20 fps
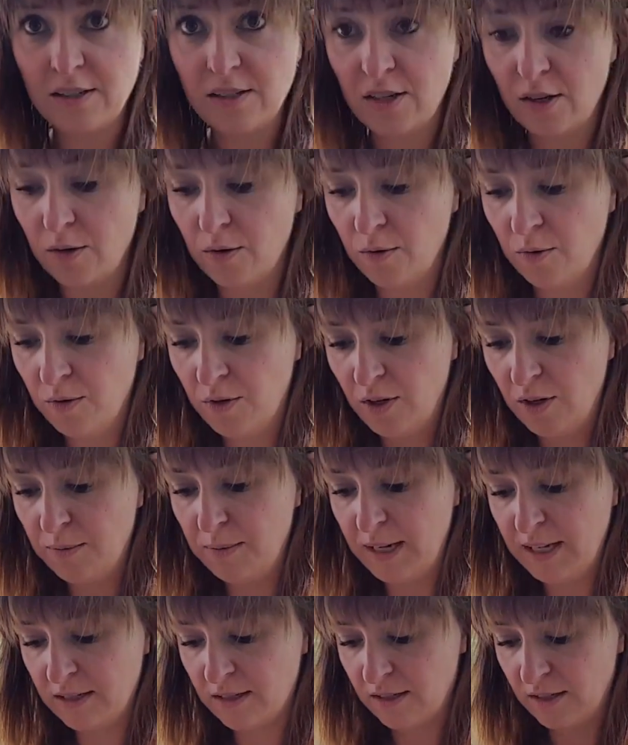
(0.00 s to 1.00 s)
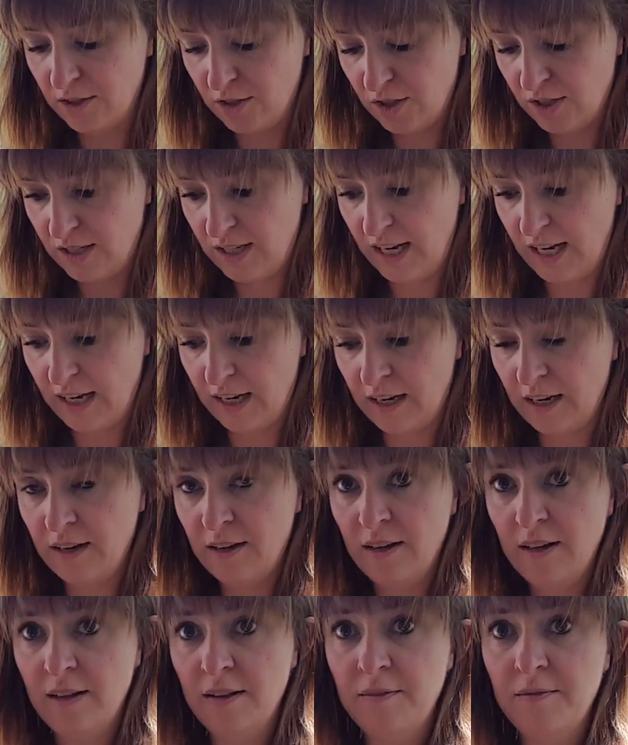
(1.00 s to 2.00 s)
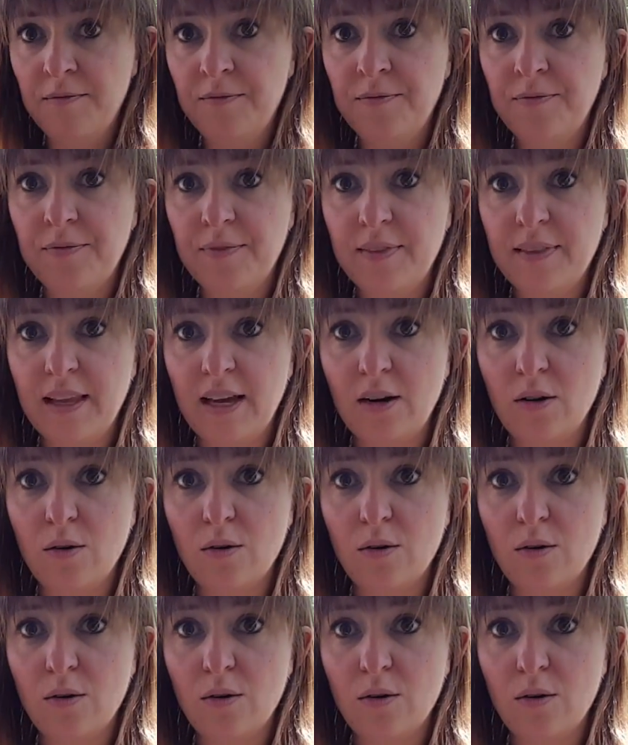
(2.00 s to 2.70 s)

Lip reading: So you basically just take that